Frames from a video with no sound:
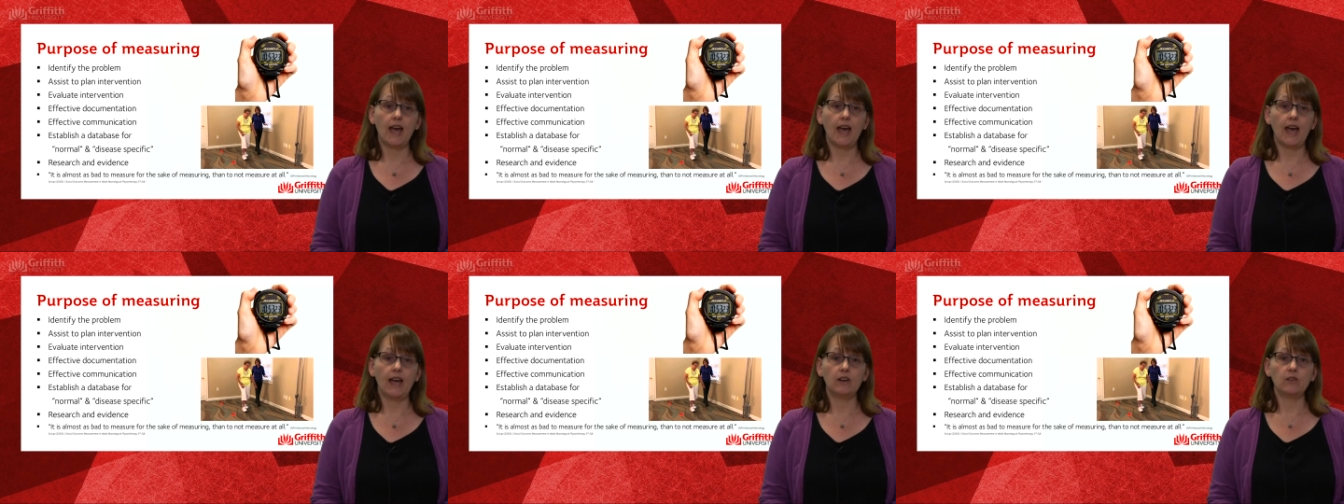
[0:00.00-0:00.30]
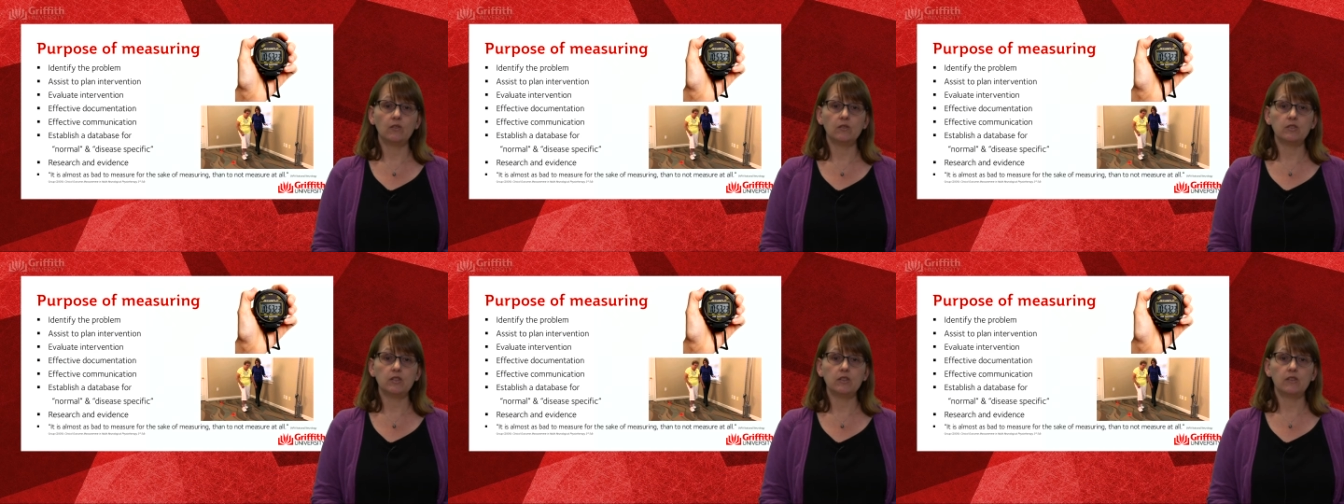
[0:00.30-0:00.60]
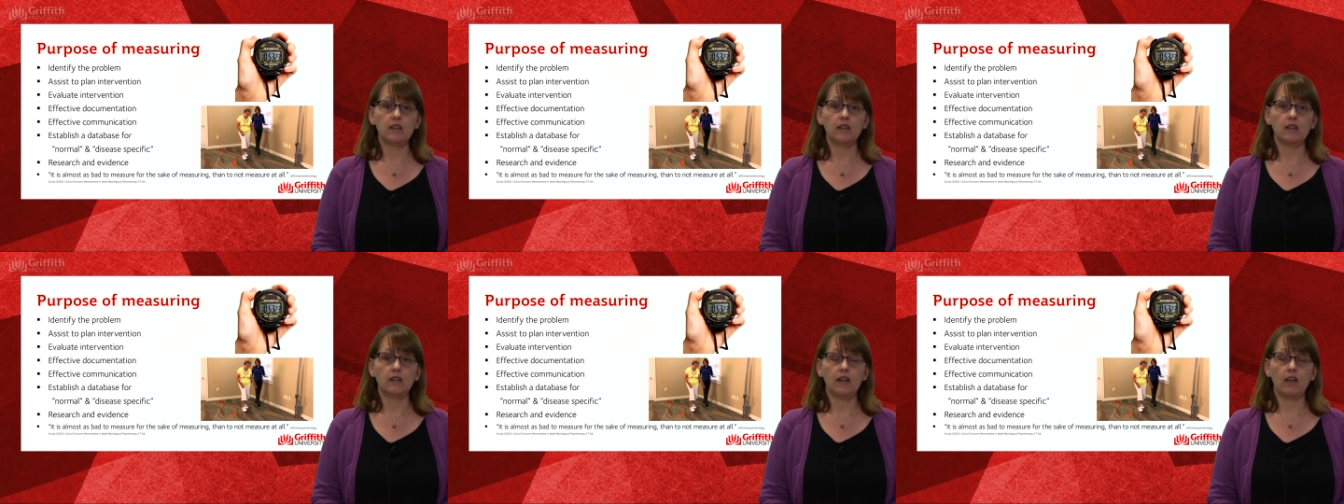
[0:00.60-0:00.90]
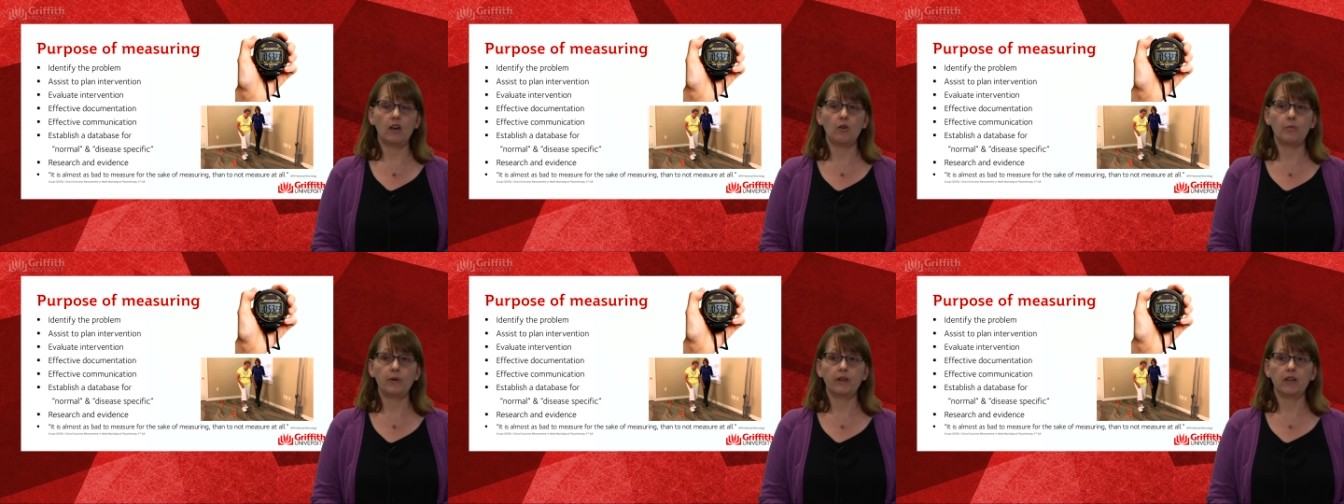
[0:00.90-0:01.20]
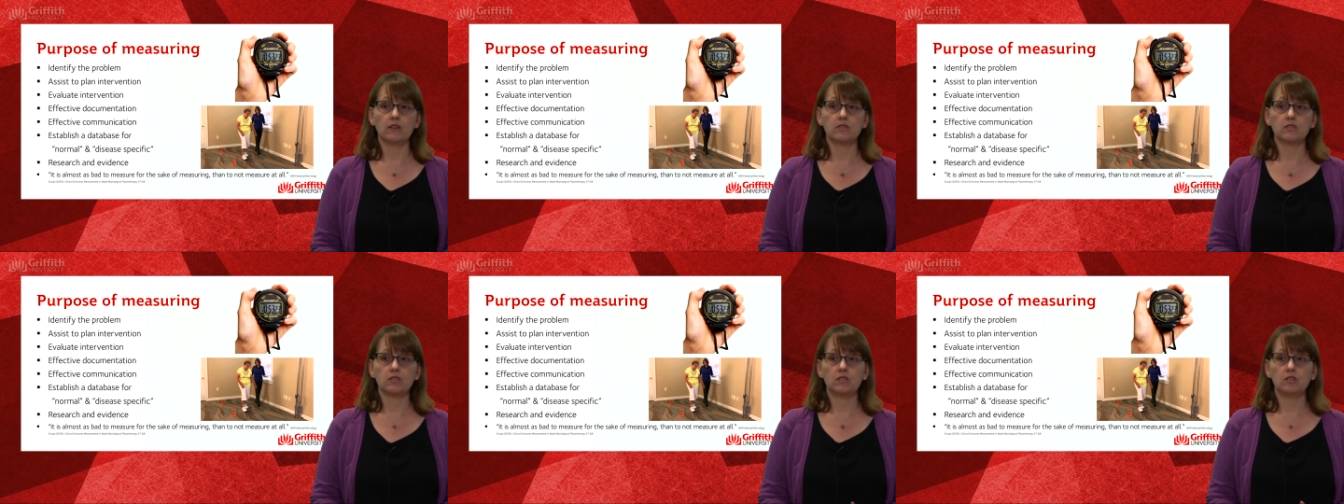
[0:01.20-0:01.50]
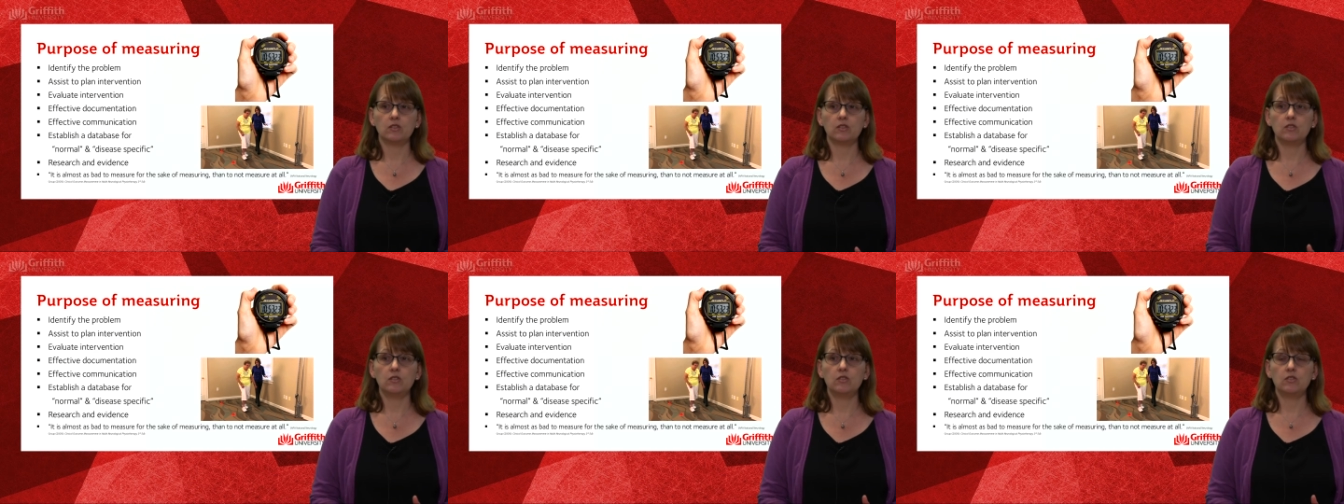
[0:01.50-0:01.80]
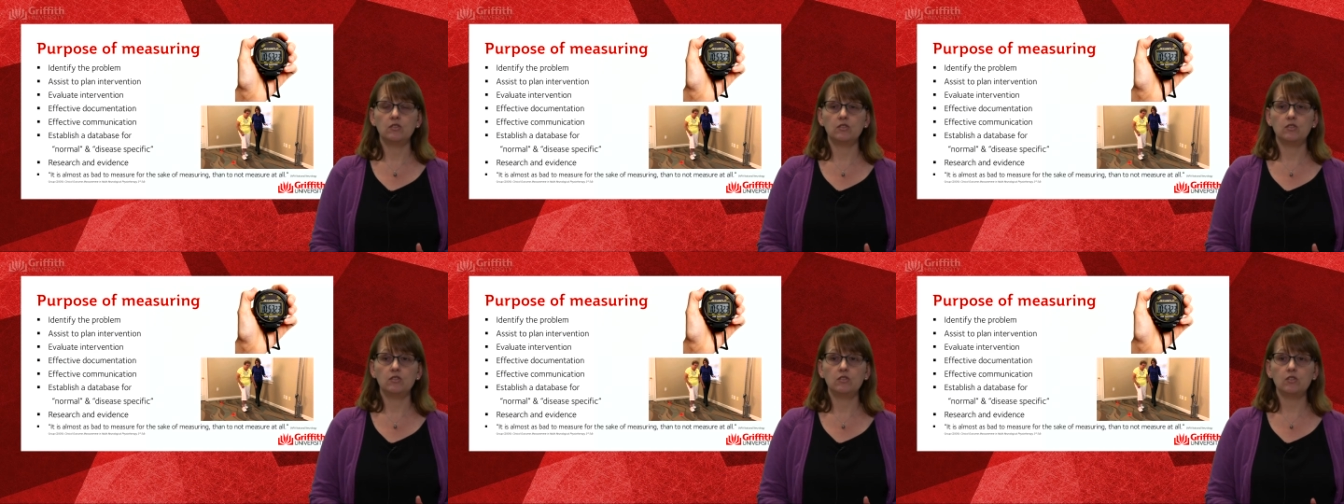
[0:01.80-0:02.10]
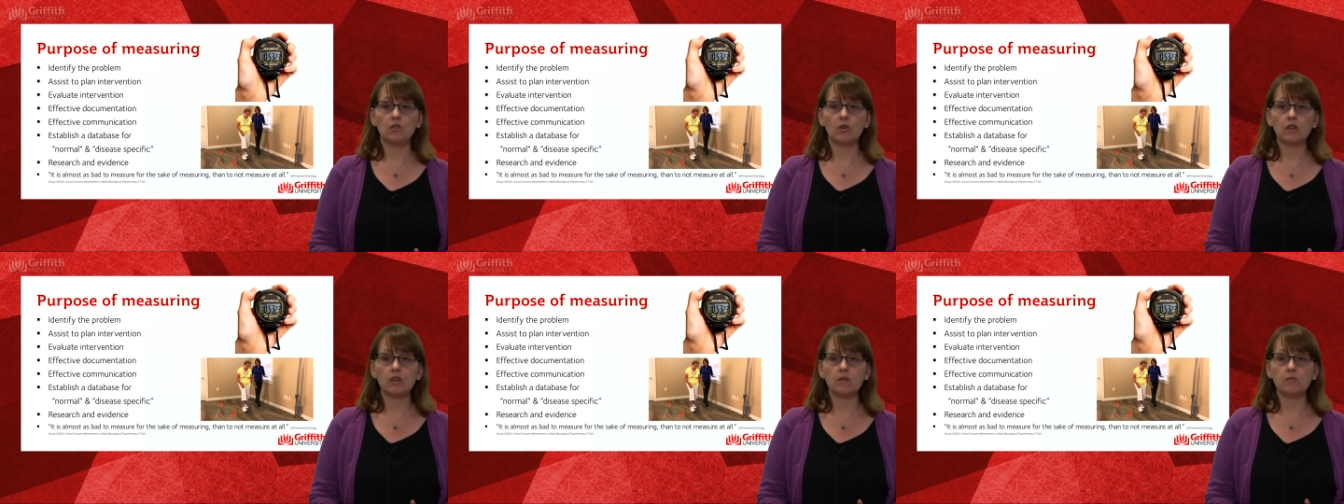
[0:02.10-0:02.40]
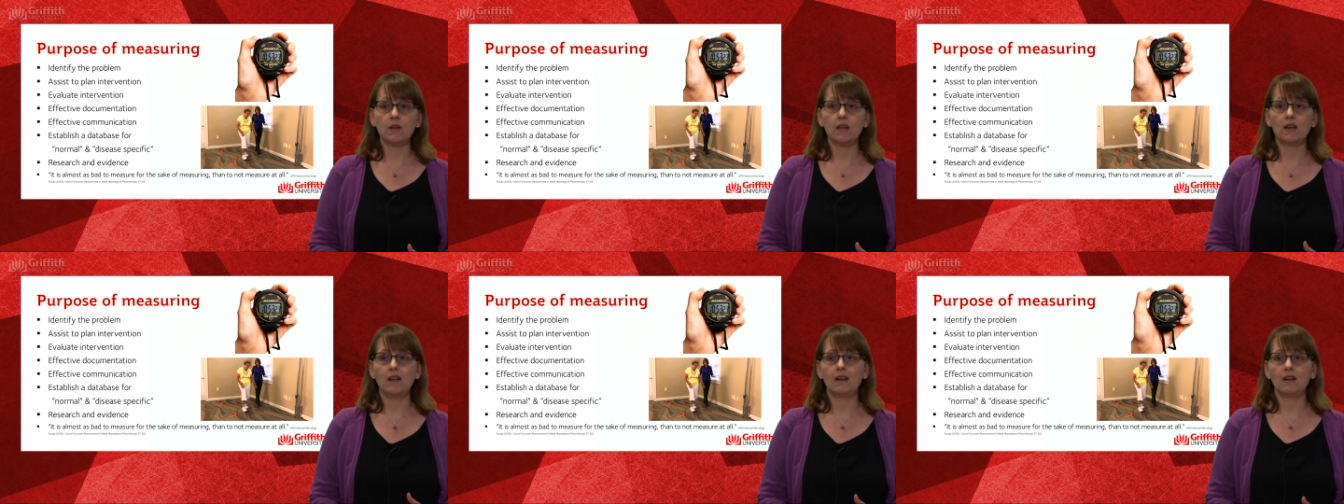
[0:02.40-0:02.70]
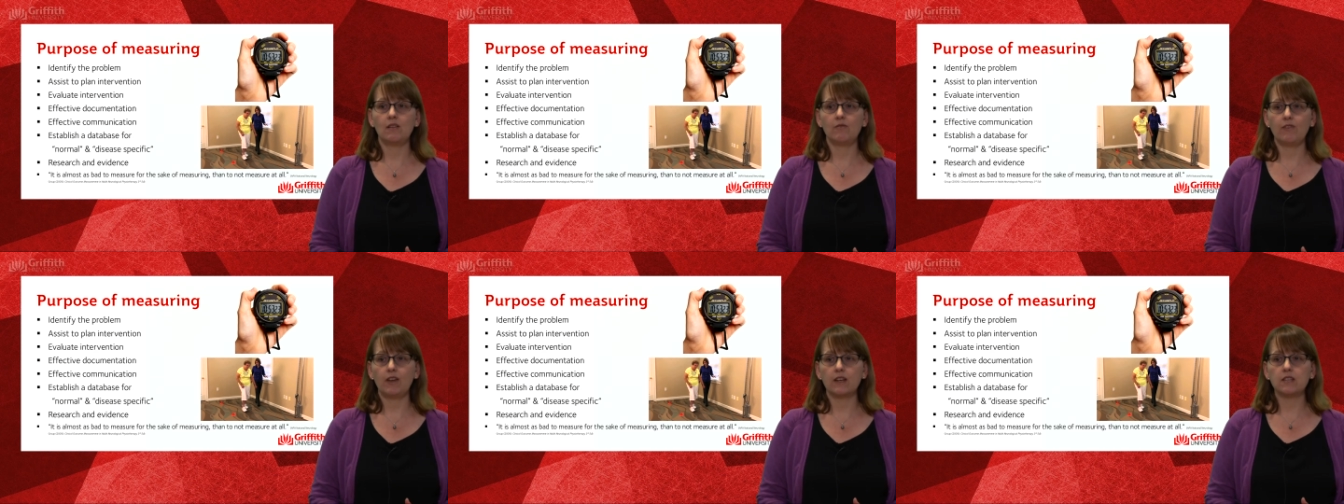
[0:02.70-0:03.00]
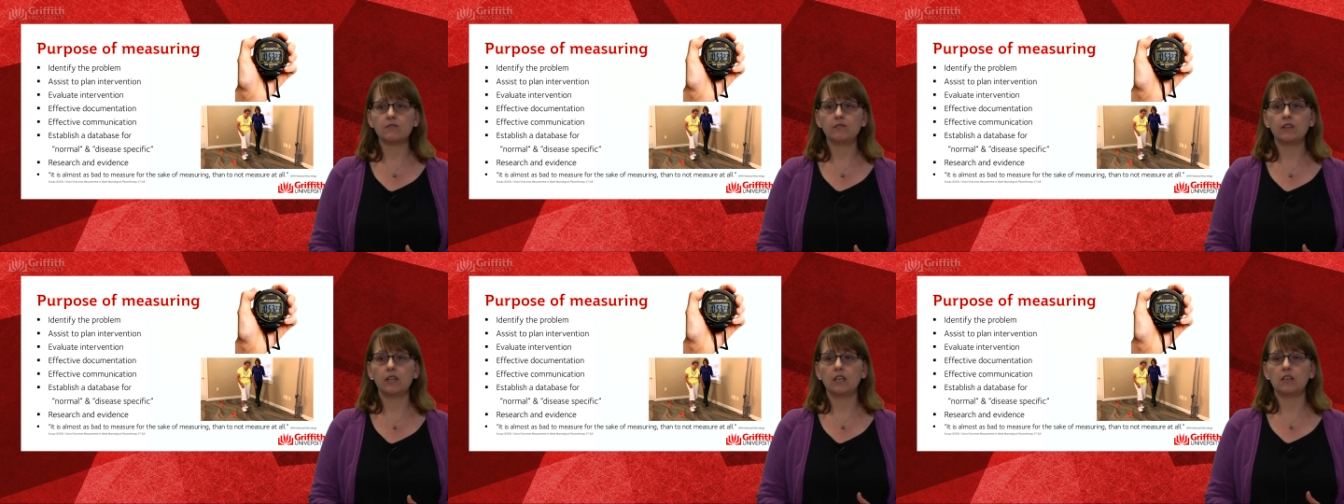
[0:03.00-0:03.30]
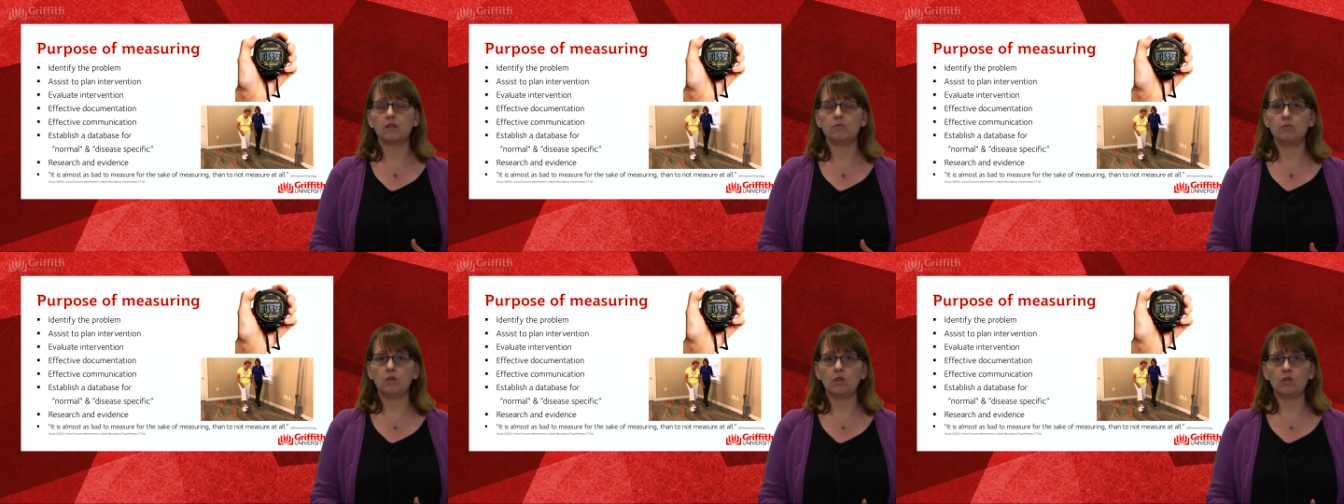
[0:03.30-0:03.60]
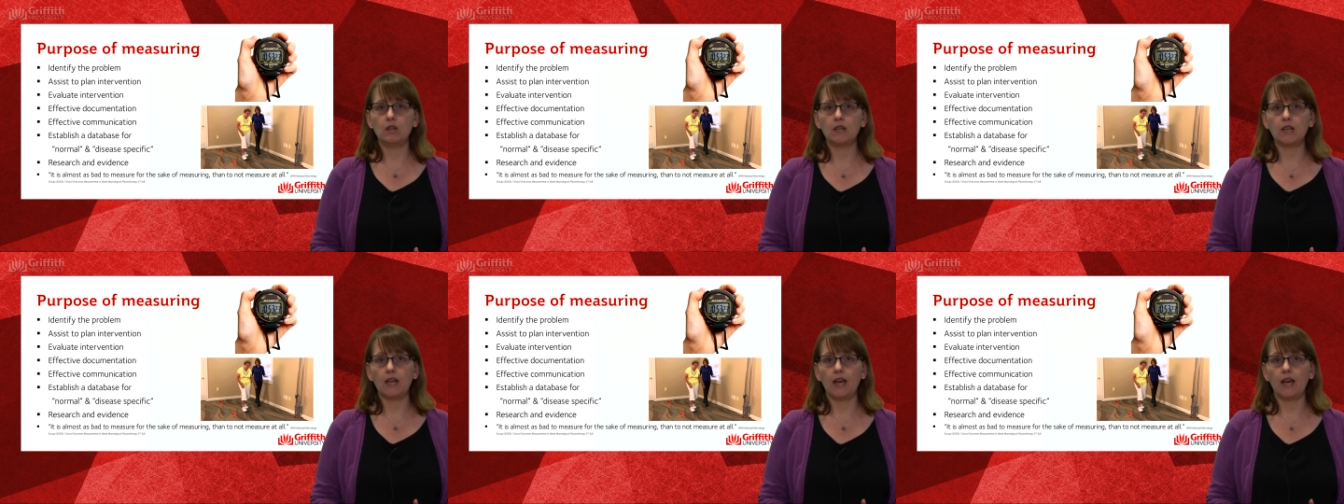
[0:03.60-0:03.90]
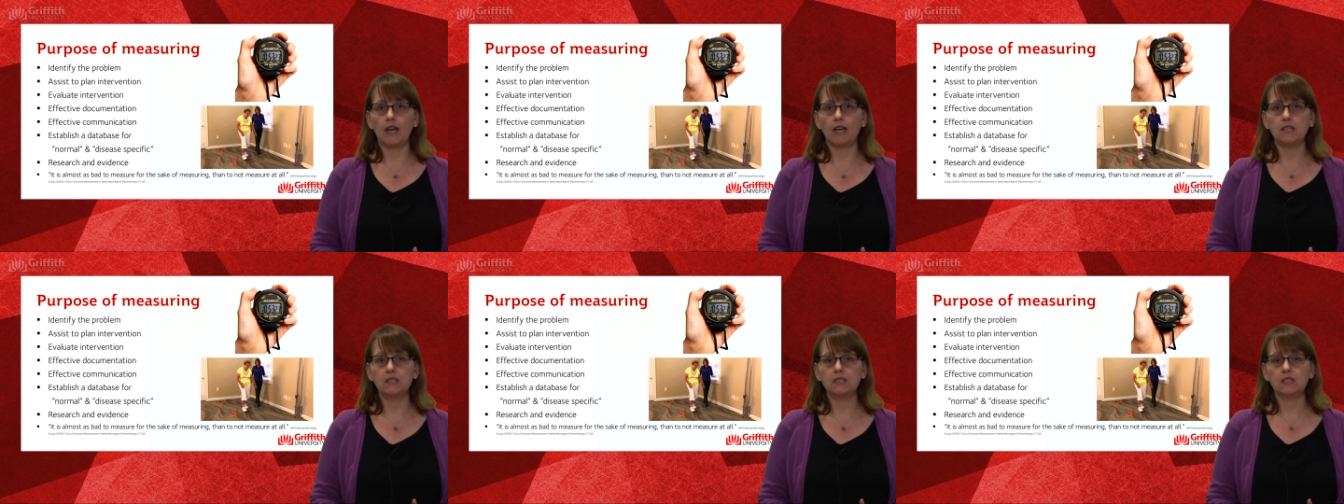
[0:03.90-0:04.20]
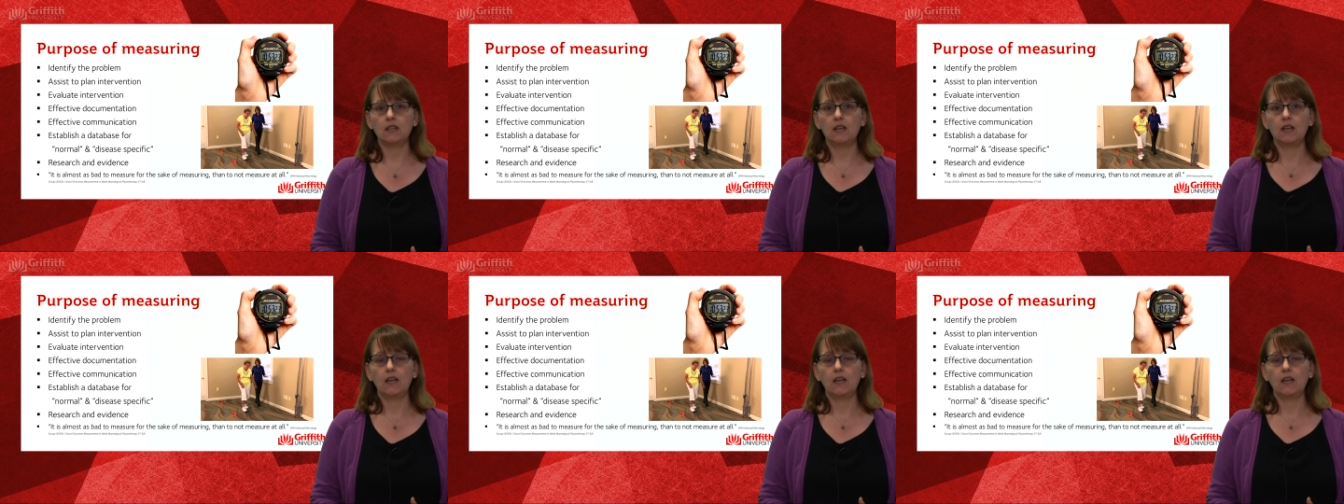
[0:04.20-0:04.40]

and also then helping us to document and effectively communicate